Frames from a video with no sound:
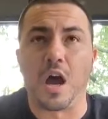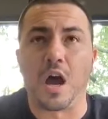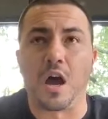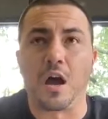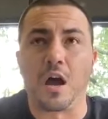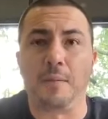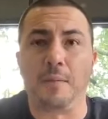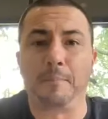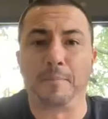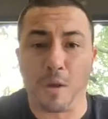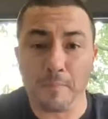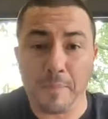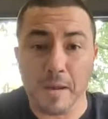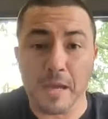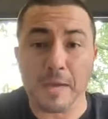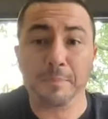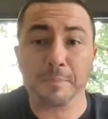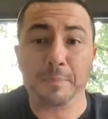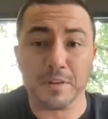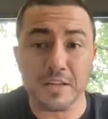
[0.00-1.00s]
Um, but on
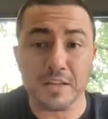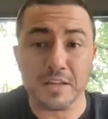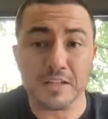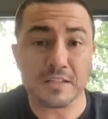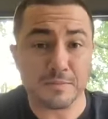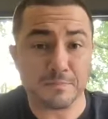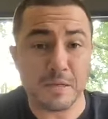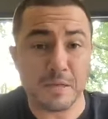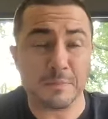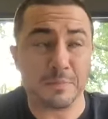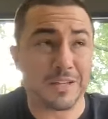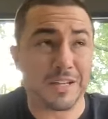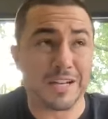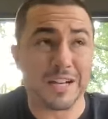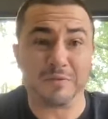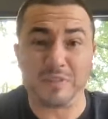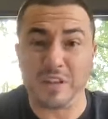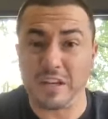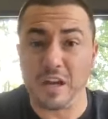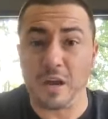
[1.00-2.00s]
paper, there's people
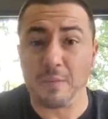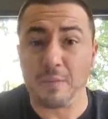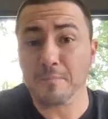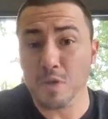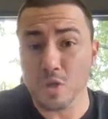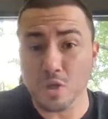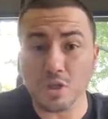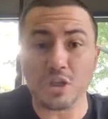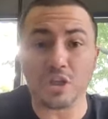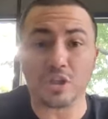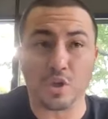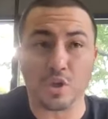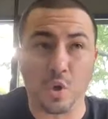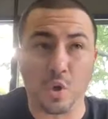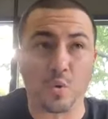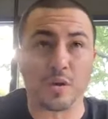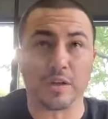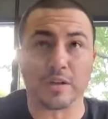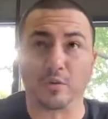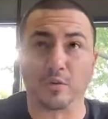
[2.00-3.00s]
that have like a million
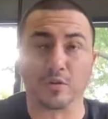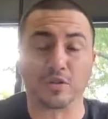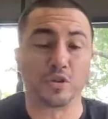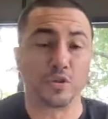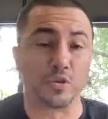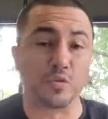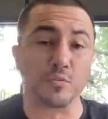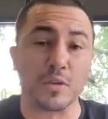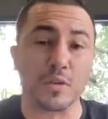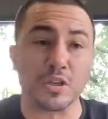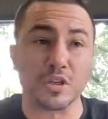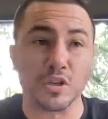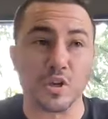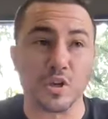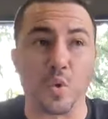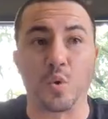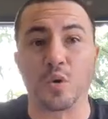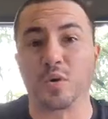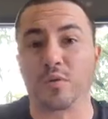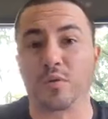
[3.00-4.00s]
coin or two million
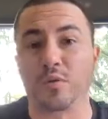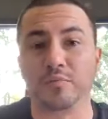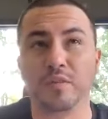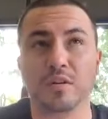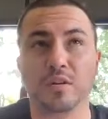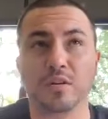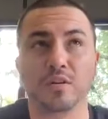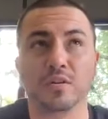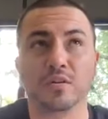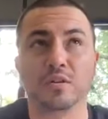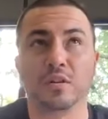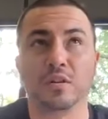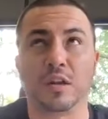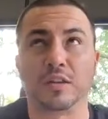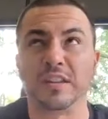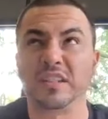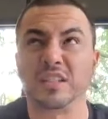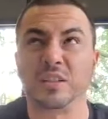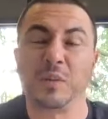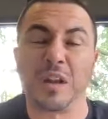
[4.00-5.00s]
coin, or I
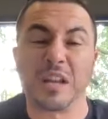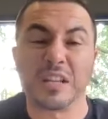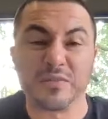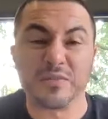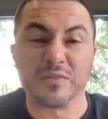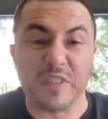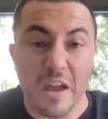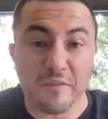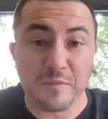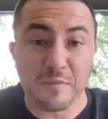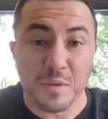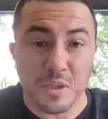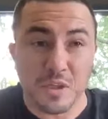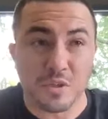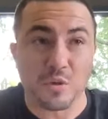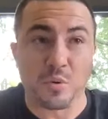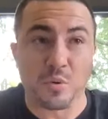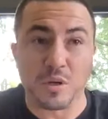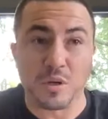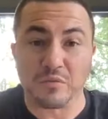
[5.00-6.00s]
think someone has five
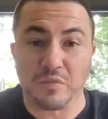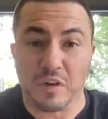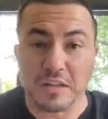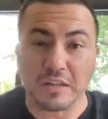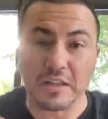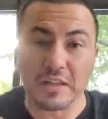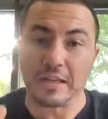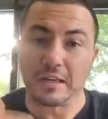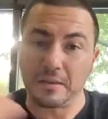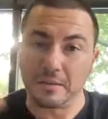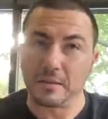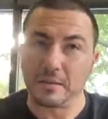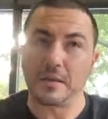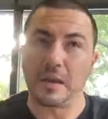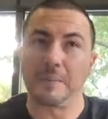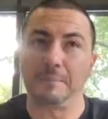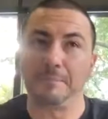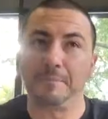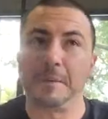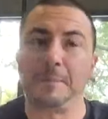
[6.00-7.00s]
million coin, right? Like
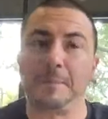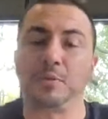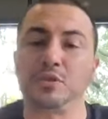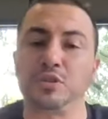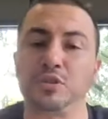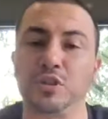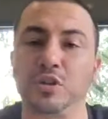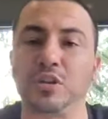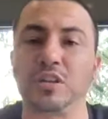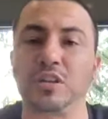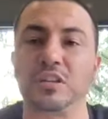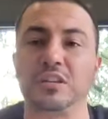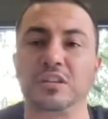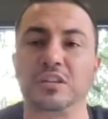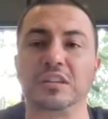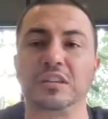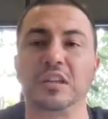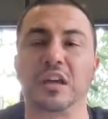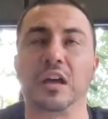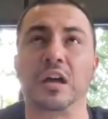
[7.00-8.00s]
people took
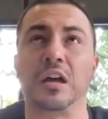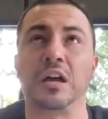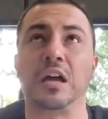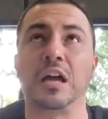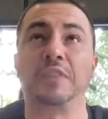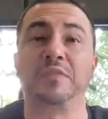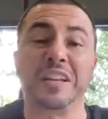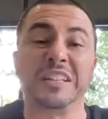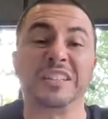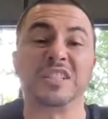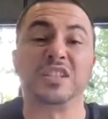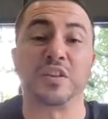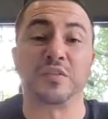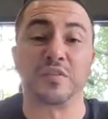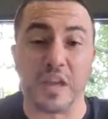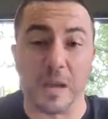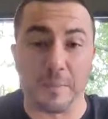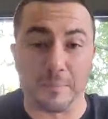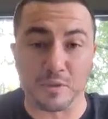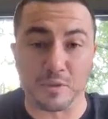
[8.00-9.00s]
uh, advantage
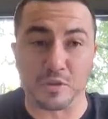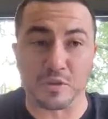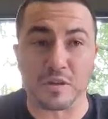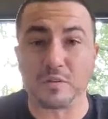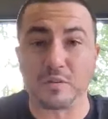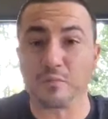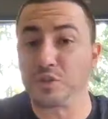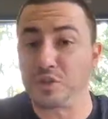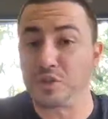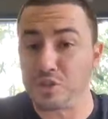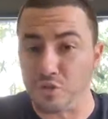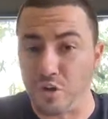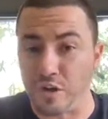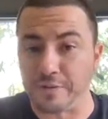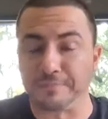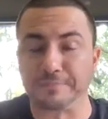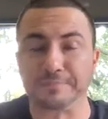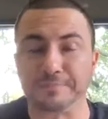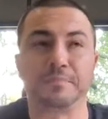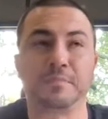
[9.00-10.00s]
of the opportunity, which is great.